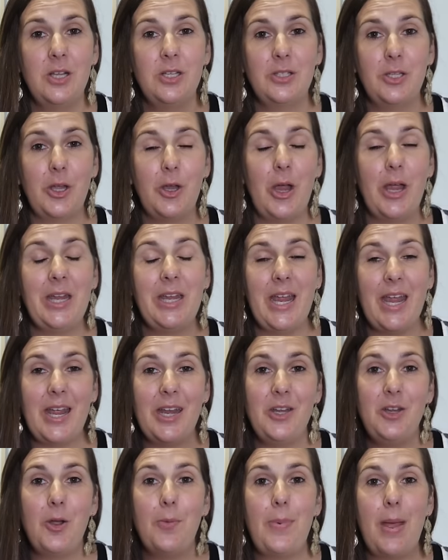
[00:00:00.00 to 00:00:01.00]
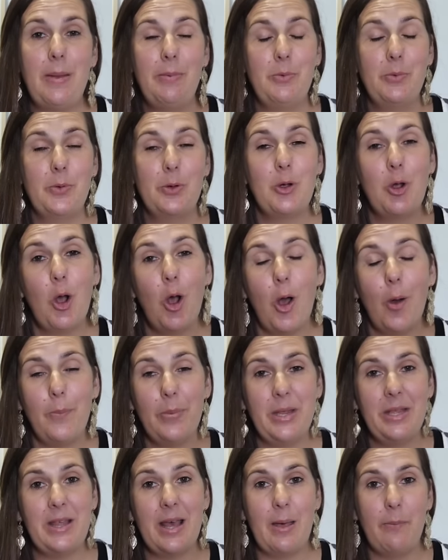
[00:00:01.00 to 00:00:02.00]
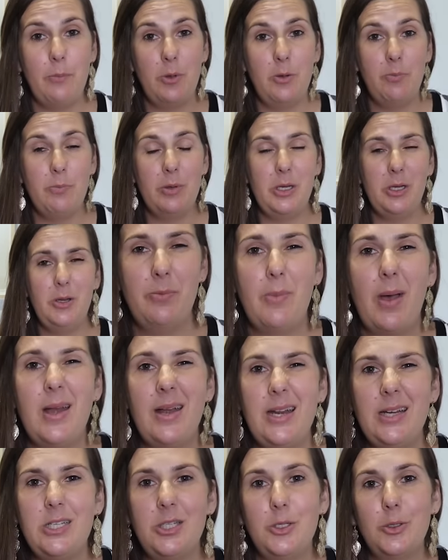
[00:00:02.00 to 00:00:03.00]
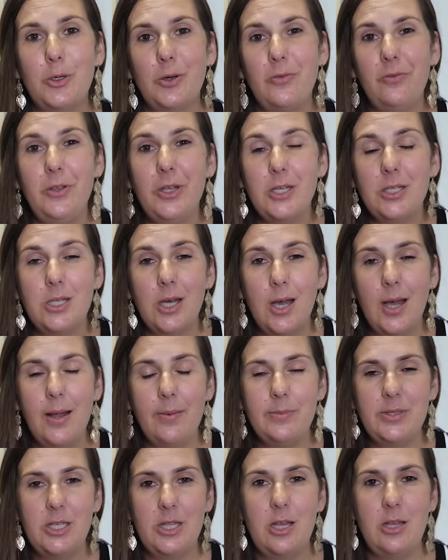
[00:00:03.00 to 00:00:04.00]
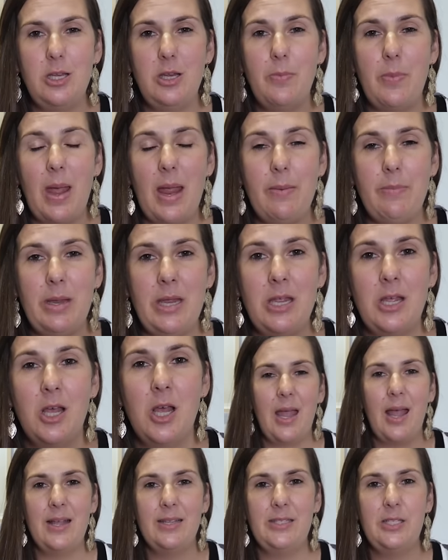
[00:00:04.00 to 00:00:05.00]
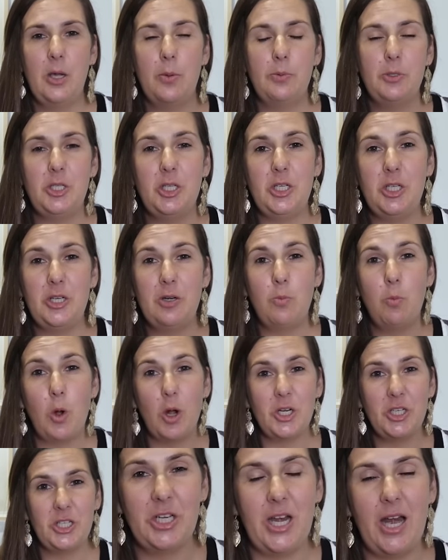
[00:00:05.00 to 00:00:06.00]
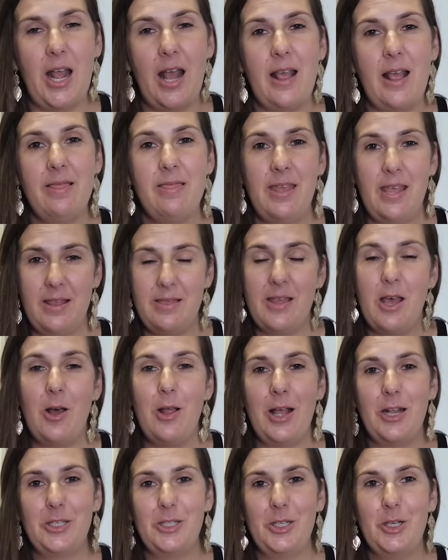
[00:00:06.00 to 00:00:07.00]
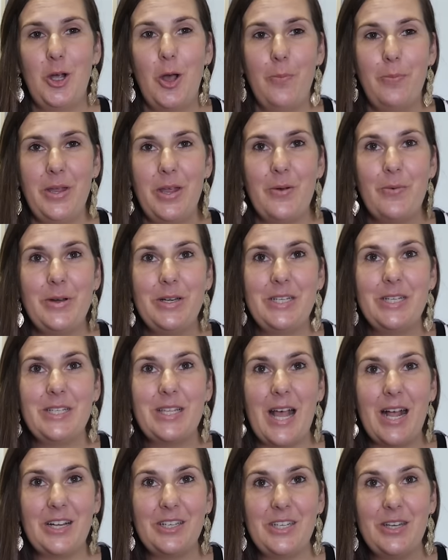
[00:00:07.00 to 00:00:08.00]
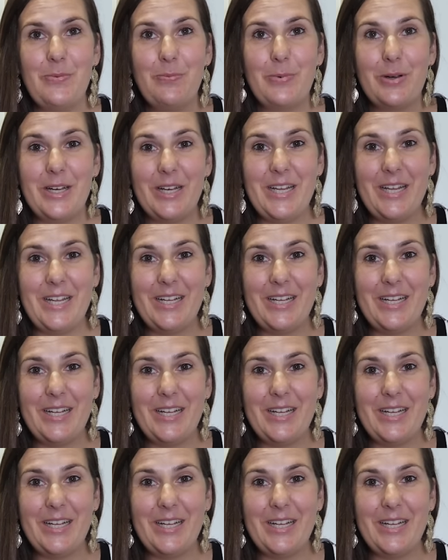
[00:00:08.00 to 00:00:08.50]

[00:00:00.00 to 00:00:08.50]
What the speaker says: So again, your baby will copy that movement. You might need to do it a few times so that your baby has the opportunity to watch it, and then they'll actually copy it, which is actually pretty